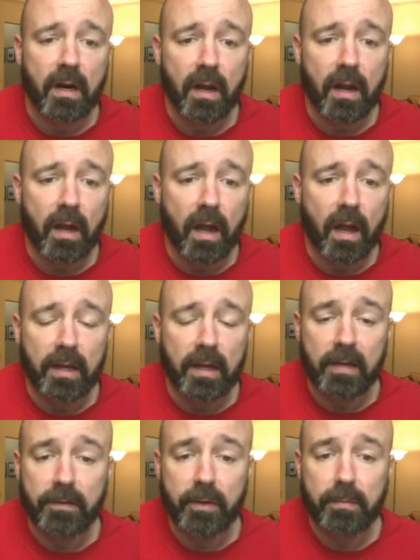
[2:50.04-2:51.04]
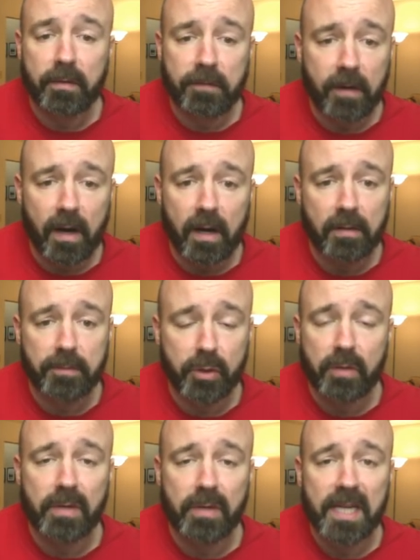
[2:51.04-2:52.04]
If you prefer, you
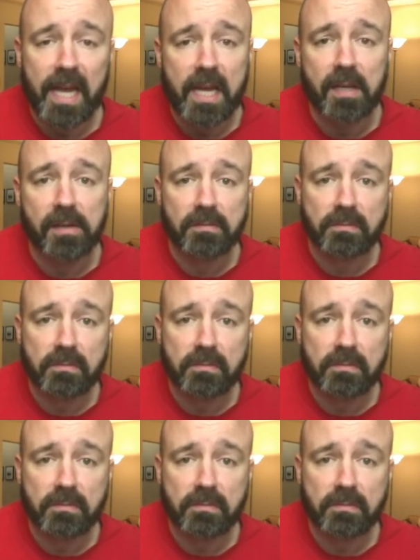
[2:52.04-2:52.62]
can retake it,